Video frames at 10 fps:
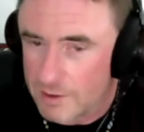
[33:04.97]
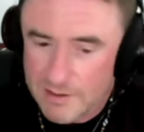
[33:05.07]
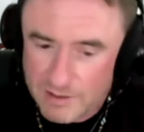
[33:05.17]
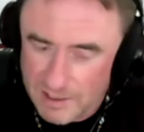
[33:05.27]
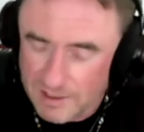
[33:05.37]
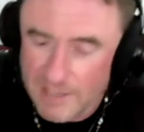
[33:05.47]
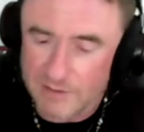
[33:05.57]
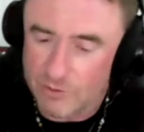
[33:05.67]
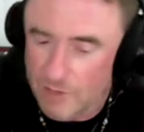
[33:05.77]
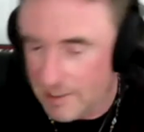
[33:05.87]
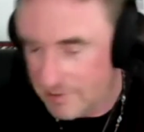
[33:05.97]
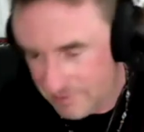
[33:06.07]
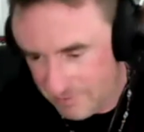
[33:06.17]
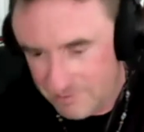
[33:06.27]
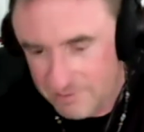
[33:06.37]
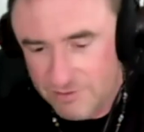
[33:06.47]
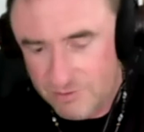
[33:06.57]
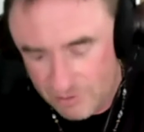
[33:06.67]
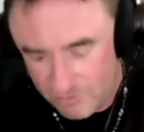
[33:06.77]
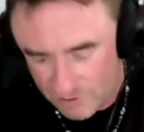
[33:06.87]
And and you ask,
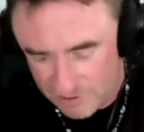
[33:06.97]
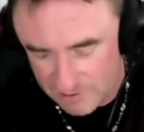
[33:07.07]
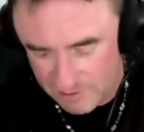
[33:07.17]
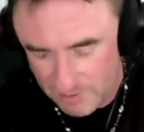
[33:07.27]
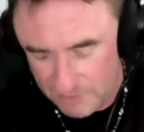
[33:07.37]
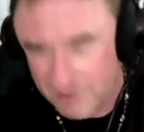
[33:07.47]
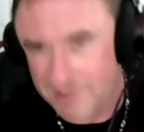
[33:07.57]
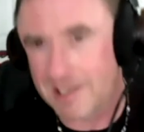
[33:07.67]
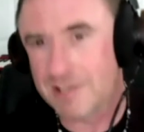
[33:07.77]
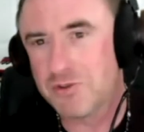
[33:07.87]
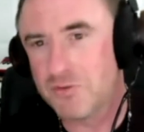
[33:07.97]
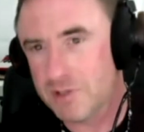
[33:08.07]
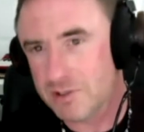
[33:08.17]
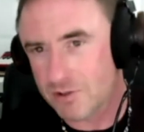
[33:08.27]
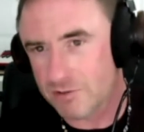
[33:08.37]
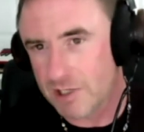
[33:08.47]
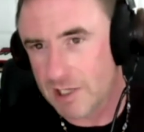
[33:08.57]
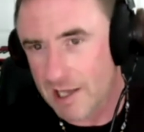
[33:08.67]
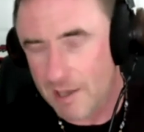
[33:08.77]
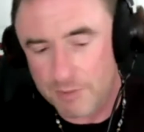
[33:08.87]
Joe, what is this about the catastrophe has already
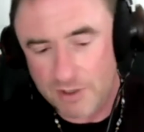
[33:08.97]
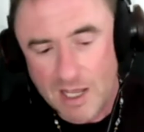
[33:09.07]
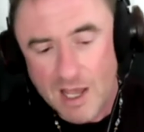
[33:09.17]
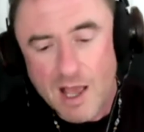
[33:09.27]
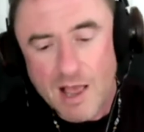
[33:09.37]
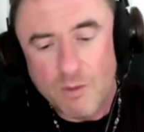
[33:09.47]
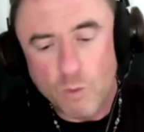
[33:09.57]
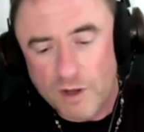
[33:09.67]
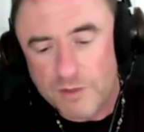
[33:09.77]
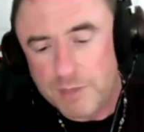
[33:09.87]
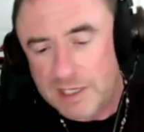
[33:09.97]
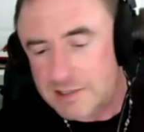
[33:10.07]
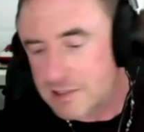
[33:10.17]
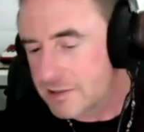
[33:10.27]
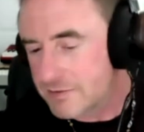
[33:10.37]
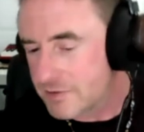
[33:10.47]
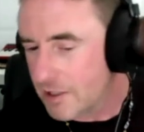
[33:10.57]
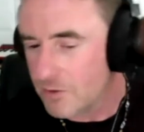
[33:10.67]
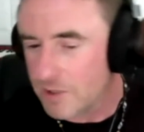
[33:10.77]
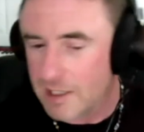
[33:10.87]
happened? One of the basics of
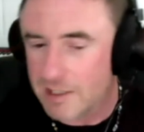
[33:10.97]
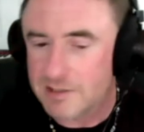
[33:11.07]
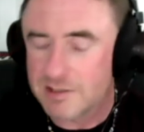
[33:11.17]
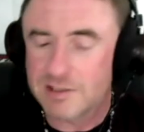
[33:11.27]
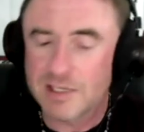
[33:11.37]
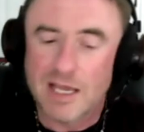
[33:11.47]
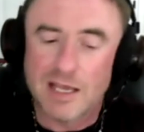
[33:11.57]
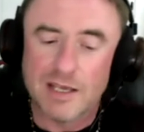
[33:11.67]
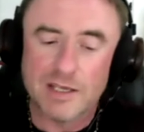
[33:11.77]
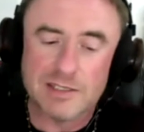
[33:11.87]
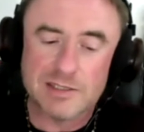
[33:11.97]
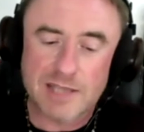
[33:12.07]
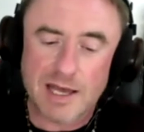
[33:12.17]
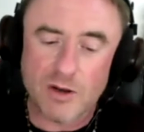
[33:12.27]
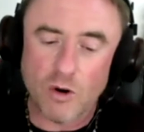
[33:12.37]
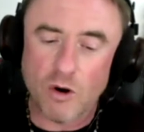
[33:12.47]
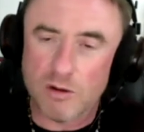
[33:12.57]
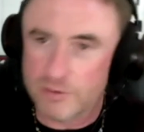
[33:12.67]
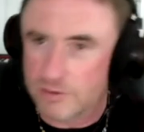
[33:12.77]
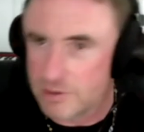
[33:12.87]
psychoanalysis is that
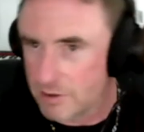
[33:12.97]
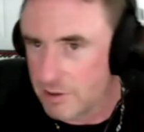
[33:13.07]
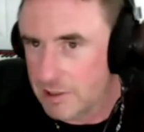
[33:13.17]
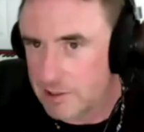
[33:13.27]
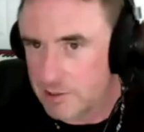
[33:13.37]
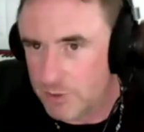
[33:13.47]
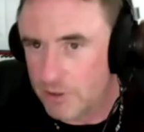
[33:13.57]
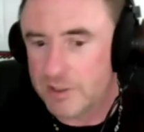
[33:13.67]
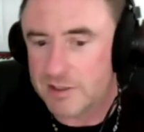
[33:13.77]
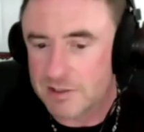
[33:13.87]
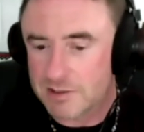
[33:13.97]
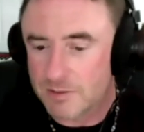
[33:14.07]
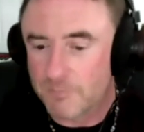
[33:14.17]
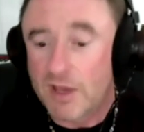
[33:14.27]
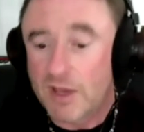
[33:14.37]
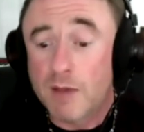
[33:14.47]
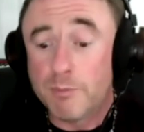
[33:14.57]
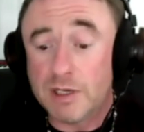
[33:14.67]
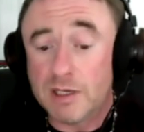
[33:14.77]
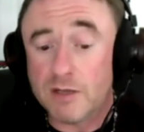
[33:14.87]
all of those early experiences
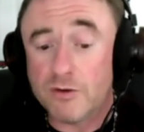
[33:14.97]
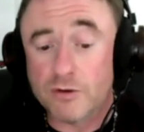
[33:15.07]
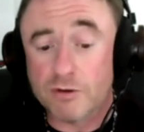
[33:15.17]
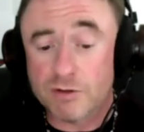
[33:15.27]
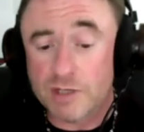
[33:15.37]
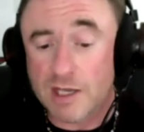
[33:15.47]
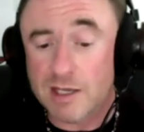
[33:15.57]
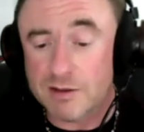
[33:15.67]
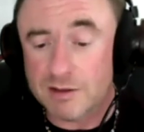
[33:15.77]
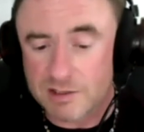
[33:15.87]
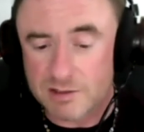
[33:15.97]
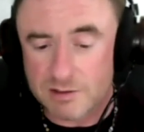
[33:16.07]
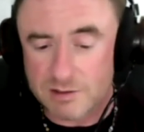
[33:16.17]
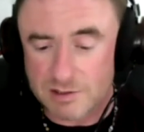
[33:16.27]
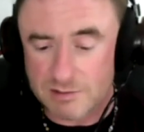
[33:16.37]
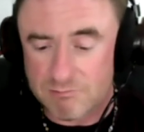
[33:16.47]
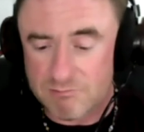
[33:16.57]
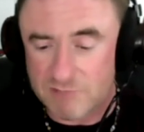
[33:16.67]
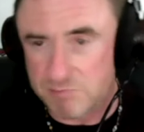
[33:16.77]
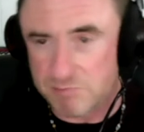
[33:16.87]
begin to create this this
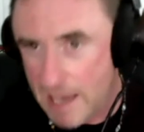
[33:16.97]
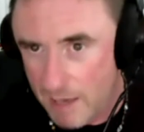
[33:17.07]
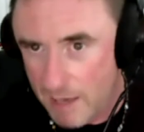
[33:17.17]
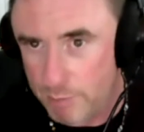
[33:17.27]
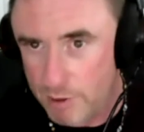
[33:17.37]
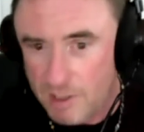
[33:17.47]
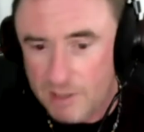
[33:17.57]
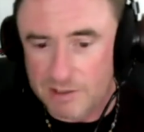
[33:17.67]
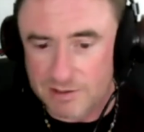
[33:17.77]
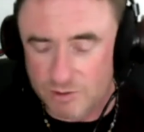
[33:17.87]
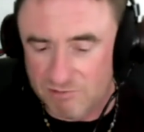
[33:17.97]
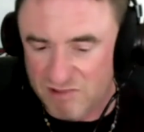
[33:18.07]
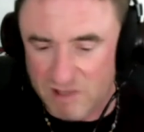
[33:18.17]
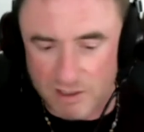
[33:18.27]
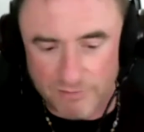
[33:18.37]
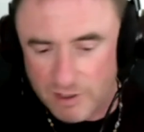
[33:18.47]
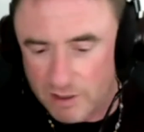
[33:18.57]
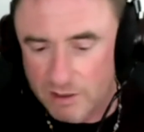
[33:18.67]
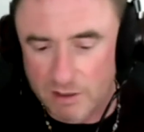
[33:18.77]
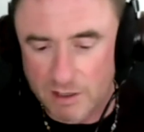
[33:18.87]
this map, this sort of
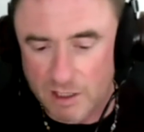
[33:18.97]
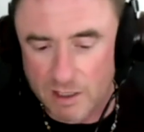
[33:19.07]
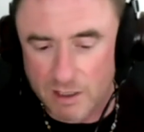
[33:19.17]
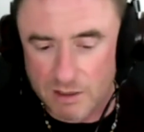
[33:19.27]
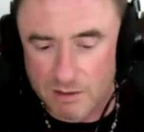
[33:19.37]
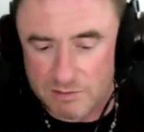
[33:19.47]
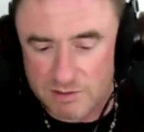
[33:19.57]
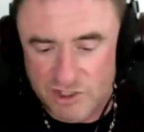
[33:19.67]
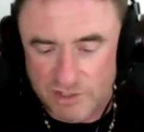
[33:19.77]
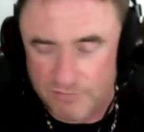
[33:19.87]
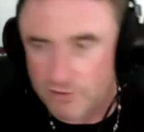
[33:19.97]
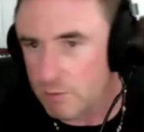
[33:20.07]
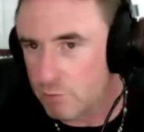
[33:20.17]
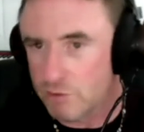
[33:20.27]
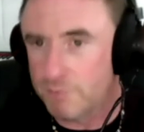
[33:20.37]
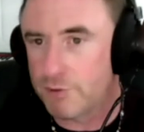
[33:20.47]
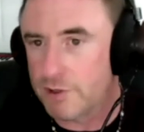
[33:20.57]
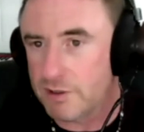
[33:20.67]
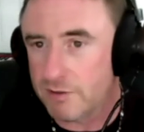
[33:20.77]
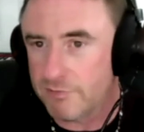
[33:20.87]
living, uh, shifting
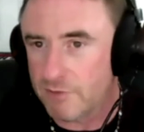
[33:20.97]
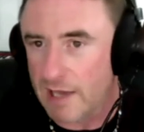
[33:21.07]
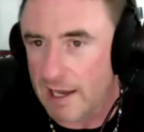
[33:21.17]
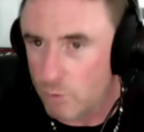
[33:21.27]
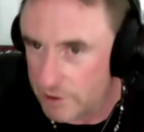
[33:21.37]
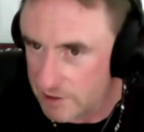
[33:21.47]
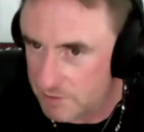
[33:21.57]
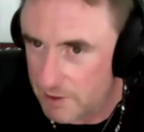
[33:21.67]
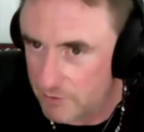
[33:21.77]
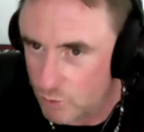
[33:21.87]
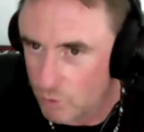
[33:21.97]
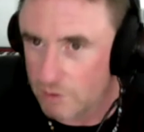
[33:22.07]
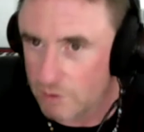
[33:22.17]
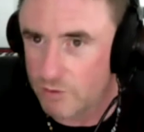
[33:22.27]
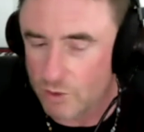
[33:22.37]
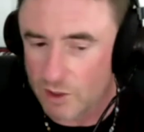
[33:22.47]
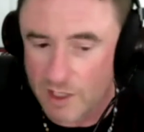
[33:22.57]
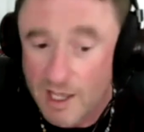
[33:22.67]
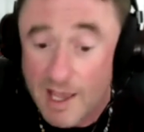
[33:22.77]
blueprint of how we expect the world to work.